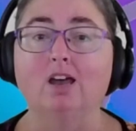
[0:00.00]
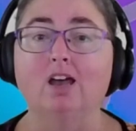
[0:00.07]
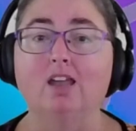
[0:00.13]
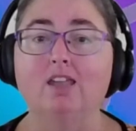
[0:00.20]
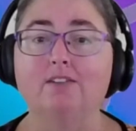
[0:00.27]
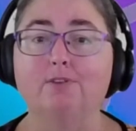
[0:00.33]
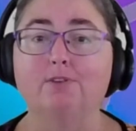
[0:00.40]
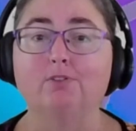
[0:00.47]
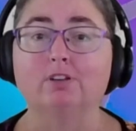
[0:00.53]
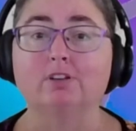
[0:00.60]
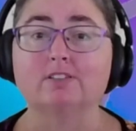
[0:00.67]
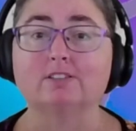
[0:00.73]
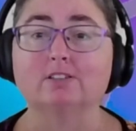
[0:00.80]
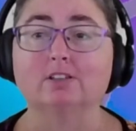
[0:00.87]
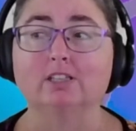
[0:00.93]
if you're in
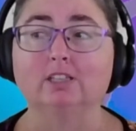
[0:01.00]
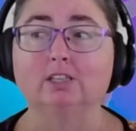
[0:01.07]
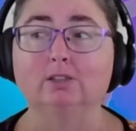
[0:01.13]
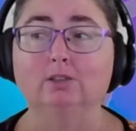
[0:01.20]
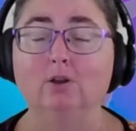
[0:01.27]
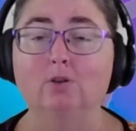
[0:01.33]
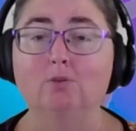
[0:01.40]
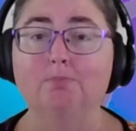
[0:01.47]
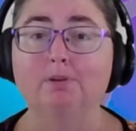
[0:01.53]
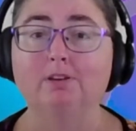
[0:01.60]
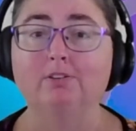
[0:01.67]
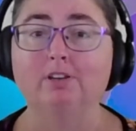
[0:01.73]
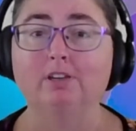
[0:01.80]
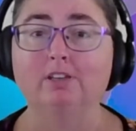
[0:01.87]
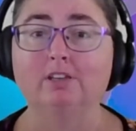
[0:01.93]
a slightly low
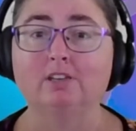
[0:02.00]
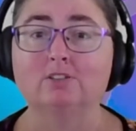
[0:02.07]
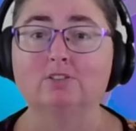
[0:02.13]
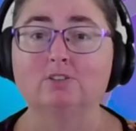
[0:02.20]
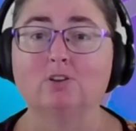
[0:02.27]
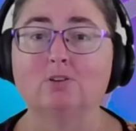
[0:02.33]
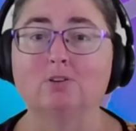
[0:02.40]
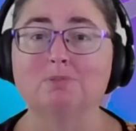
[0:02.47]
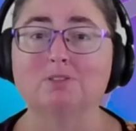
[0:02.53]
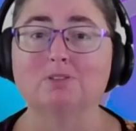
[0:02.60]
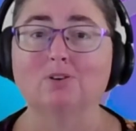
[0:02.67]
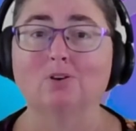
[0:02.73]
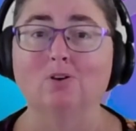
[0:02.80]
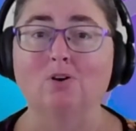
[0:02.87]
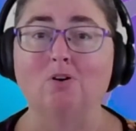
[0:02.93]
period in
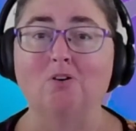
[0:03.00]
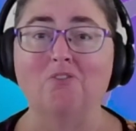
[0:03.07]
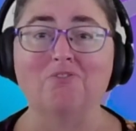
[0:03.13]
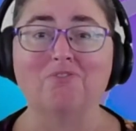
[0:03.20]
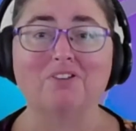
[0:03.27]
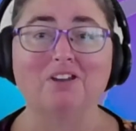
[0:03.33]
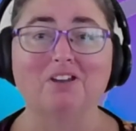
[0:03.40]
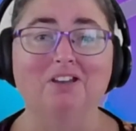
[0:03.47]
terms of